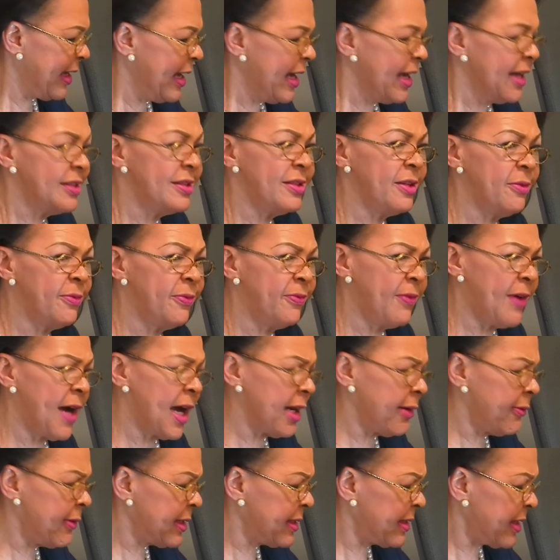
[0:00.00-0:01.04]
So
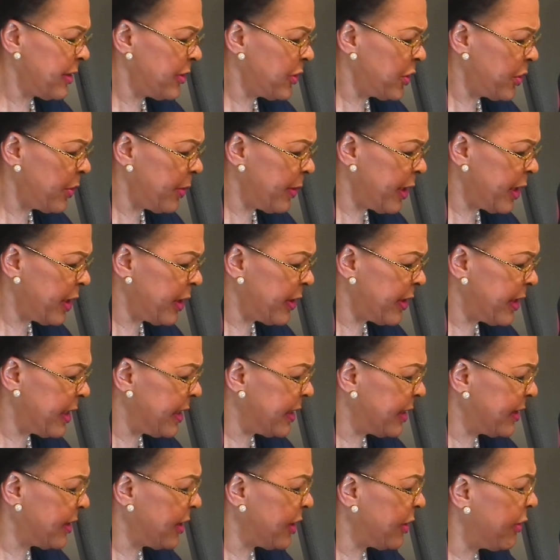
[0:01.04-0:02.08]
follow us on Twitter,
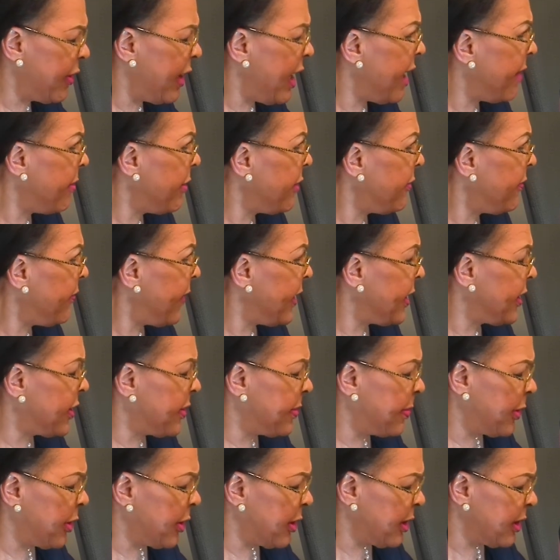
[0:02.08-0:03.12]
Instagram, and
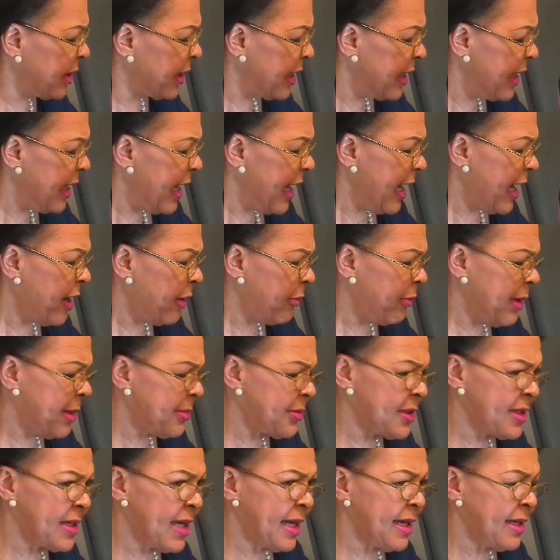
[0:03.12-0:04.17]
Facebook. Our
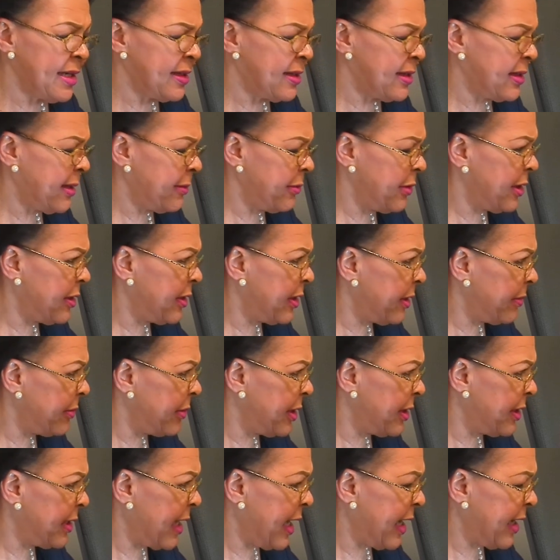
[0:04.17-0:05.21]
website is
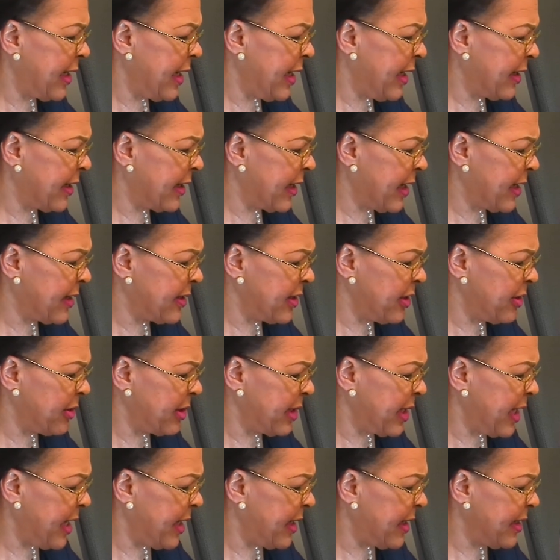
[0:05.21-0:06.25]

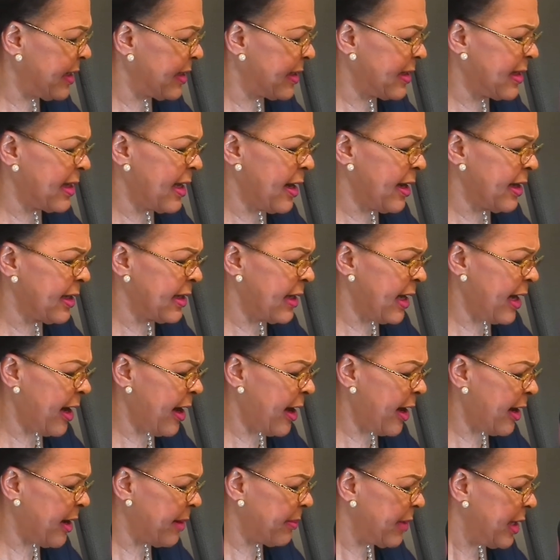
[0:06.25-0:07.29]

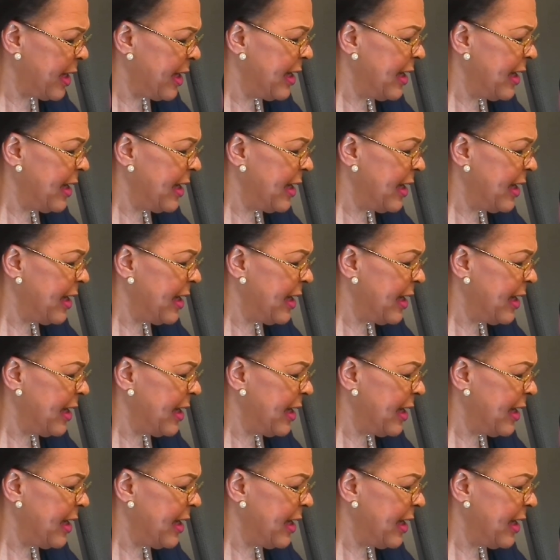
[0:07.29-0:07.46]
www.anacostiaorganics.com.